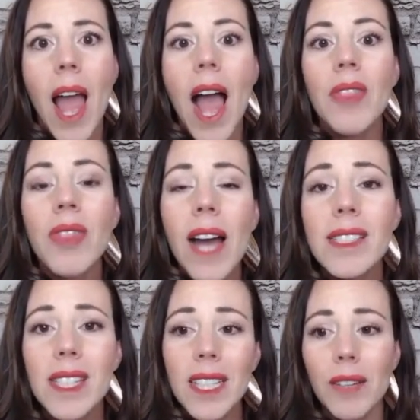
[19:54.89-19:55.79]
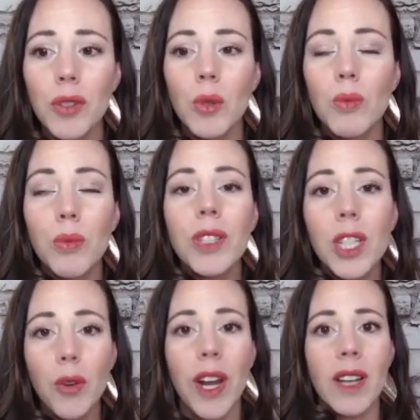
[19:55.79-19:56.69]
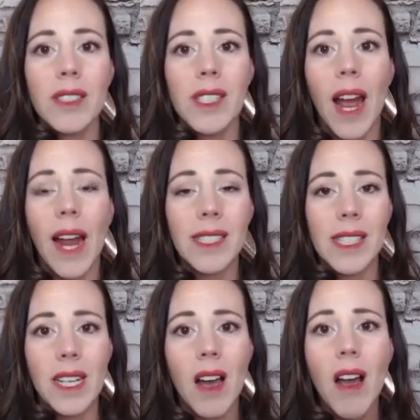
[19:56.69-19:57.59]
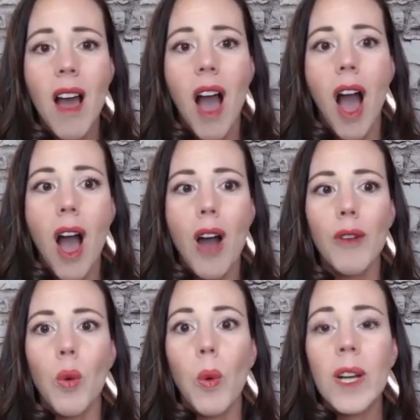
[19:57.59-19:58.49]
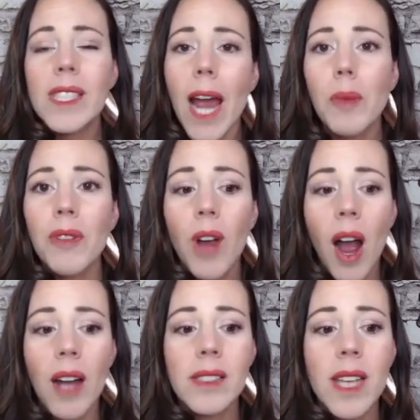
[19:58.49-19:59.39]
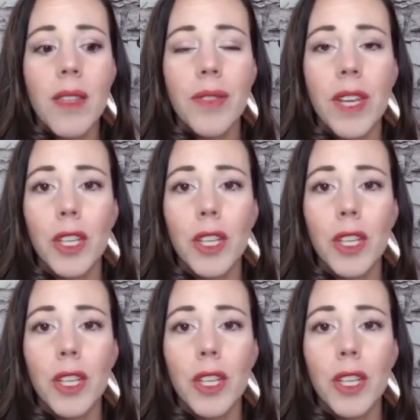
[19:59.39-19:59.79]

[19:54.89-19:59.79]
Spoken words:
And that's going to give you a really great idea of what type of content that